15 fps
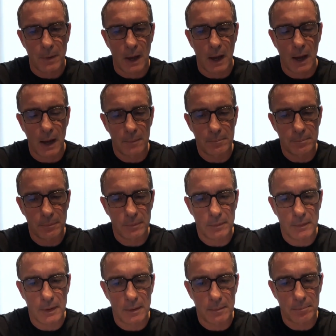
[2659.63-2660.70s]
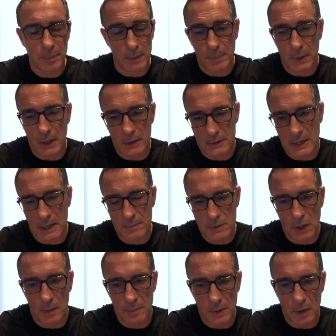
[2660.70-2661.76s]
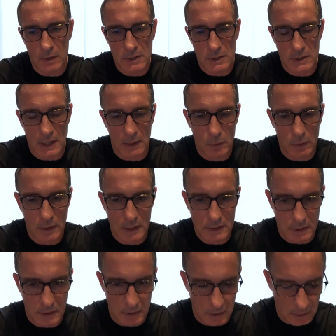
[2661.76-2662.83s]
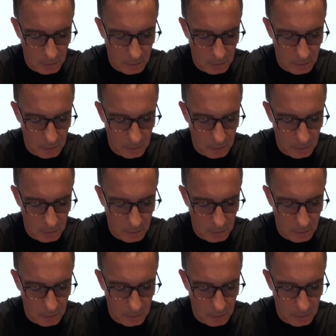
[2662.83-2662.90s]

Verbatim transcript: Um, but but at the same time, you know, as I say, these